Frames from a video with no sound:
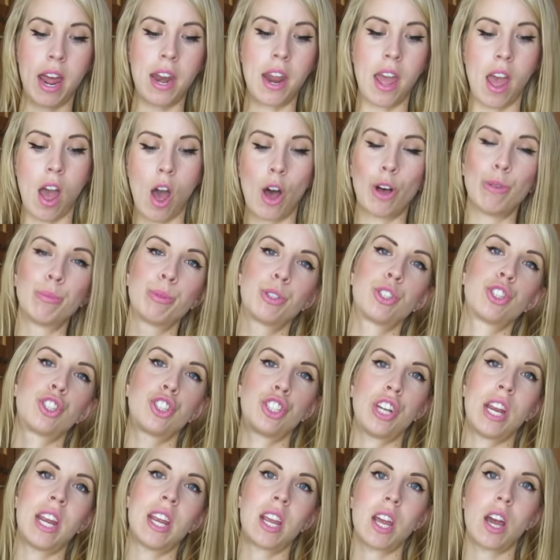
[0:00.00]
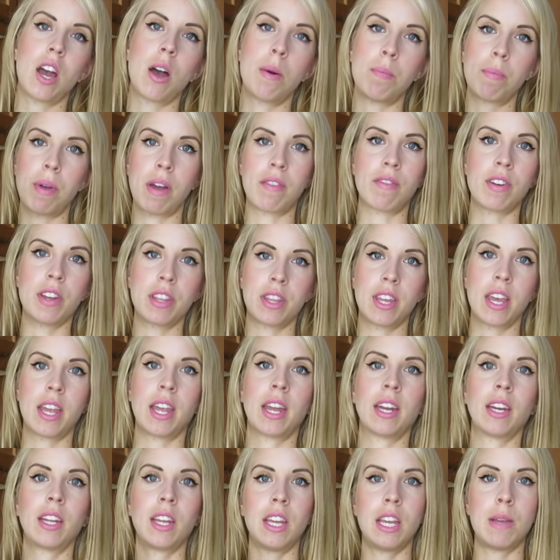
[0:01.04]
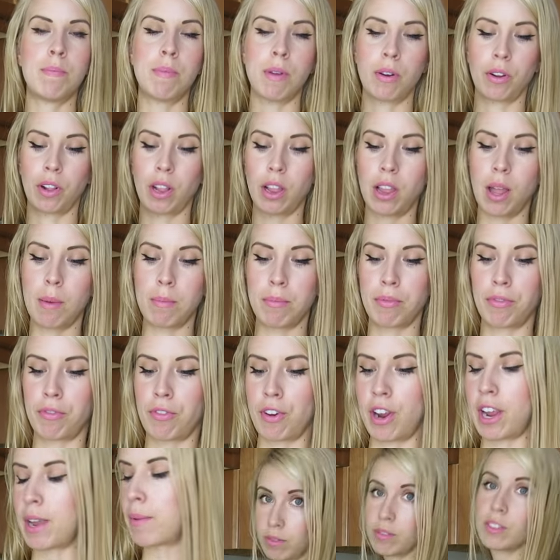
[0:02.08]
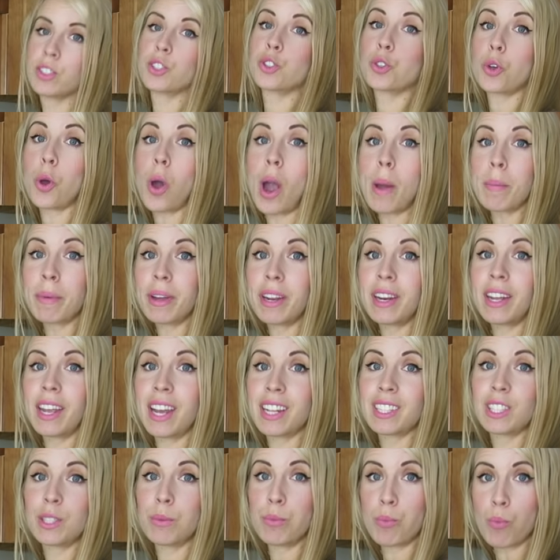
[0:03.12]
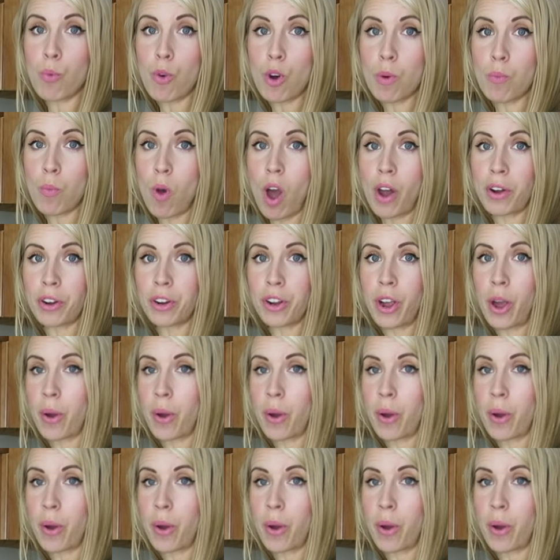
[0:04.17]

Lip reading: and it helps shake up everything and keep it clump-free. So I'm gonna get some warm water